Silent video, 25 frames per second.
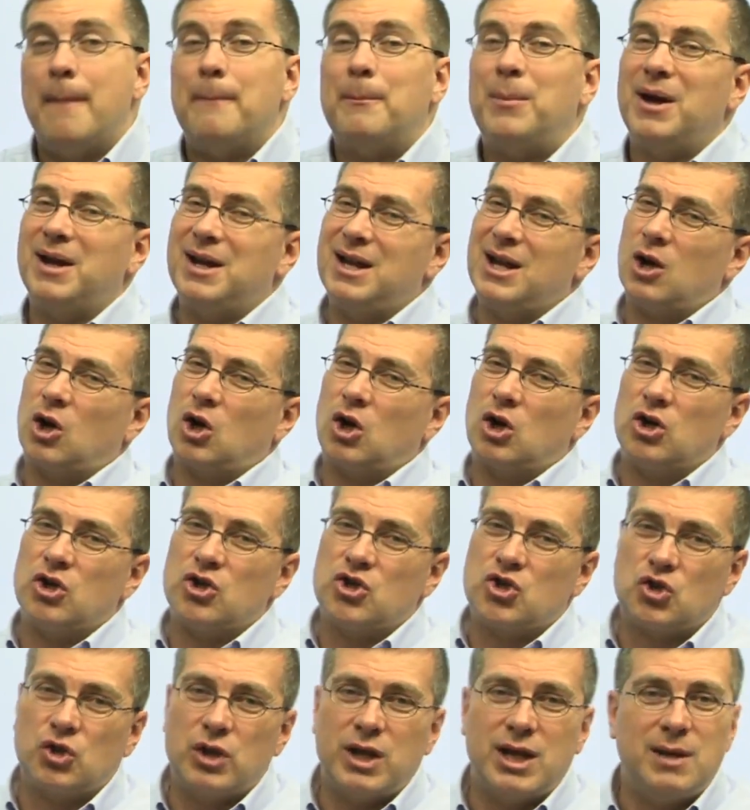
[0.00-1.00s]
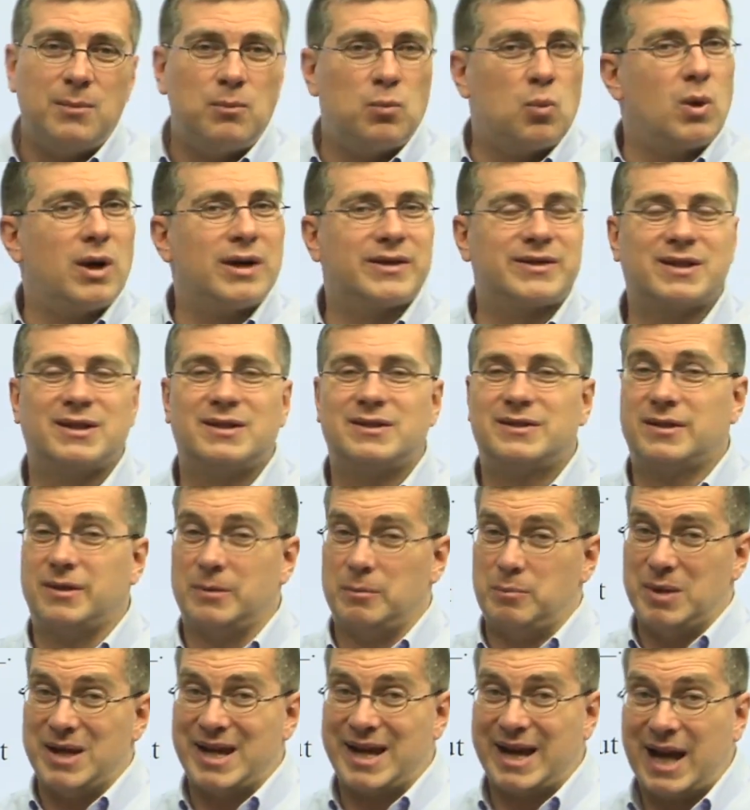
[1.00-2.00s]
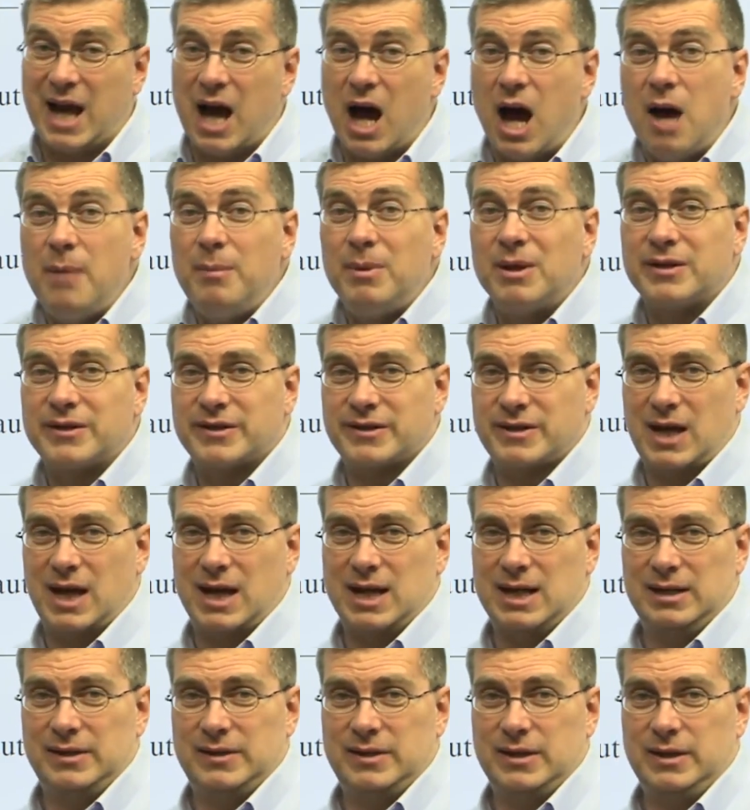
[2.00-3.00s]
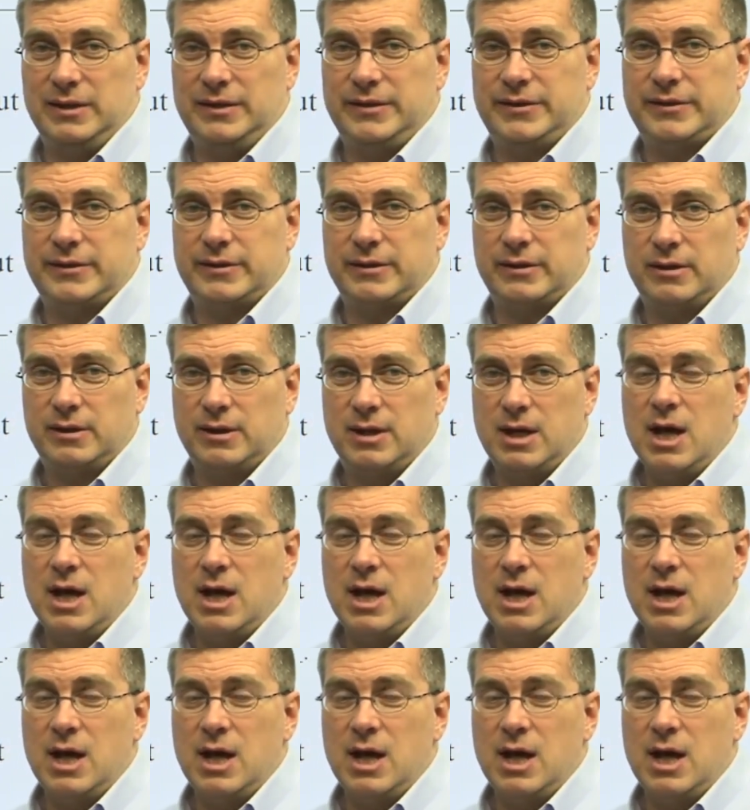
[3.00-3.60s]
but her dream wasn't to become a scientist.